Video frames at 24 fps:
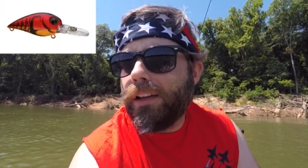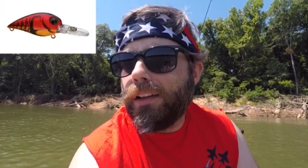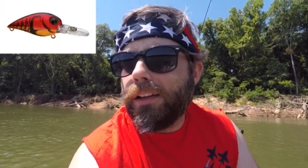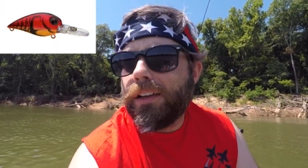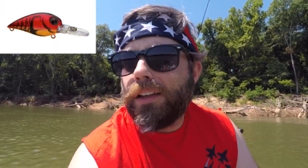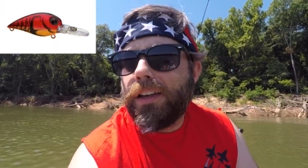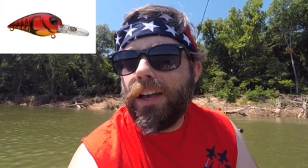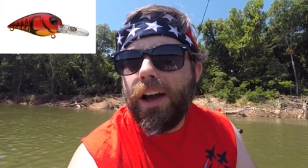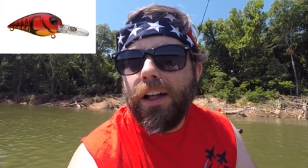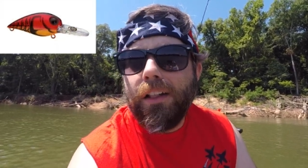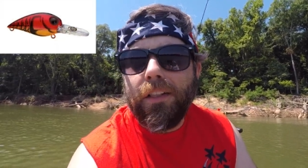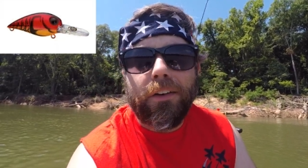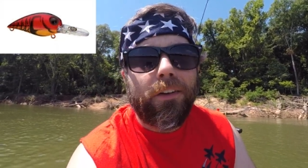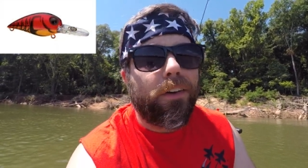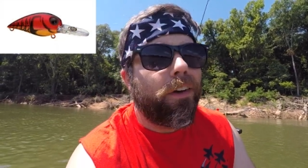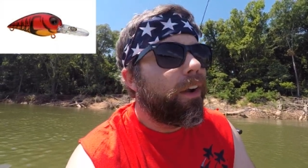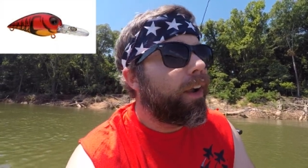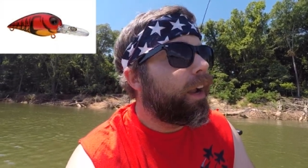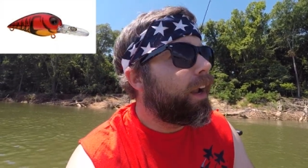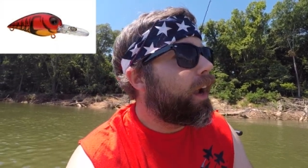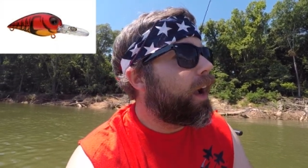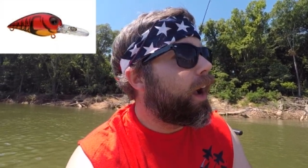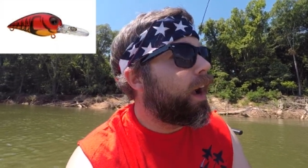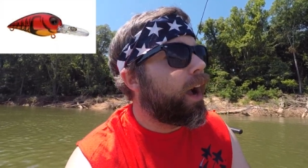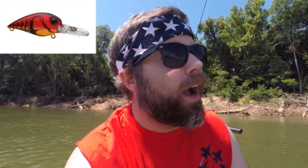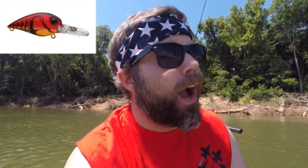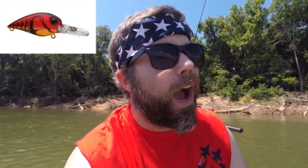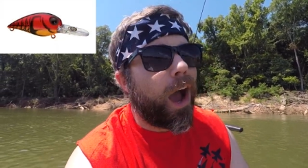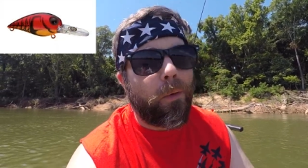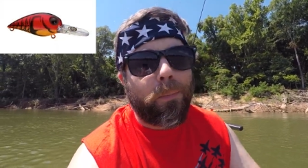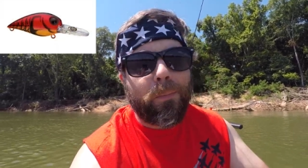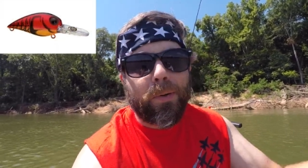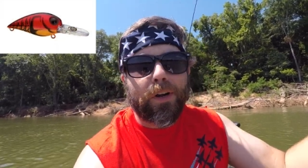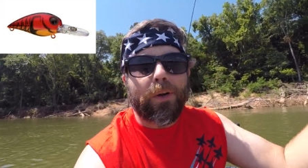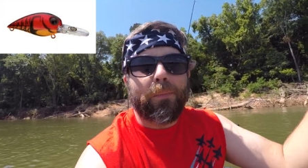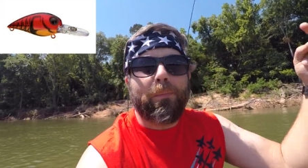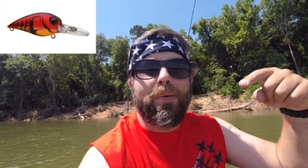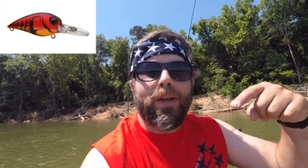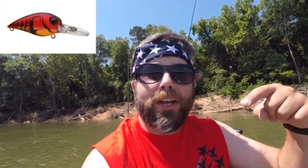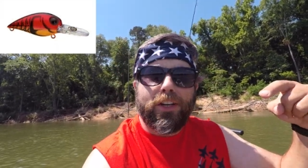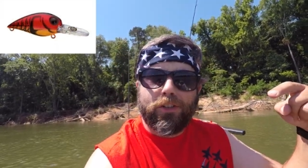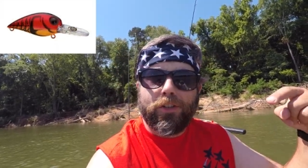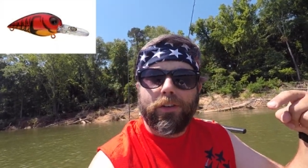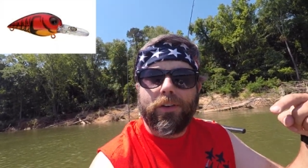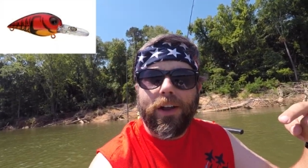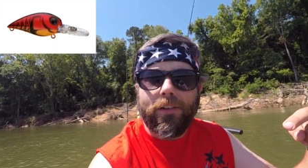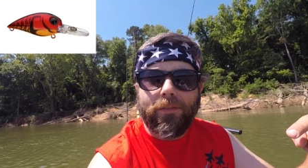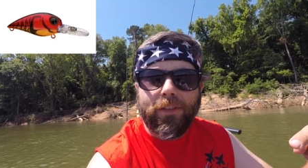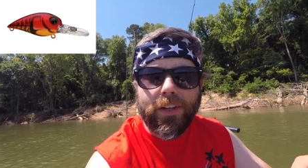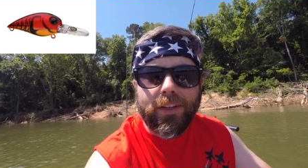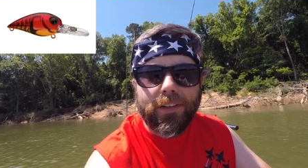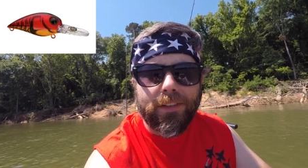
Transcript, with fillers: color. Uh, I'll put a picture of it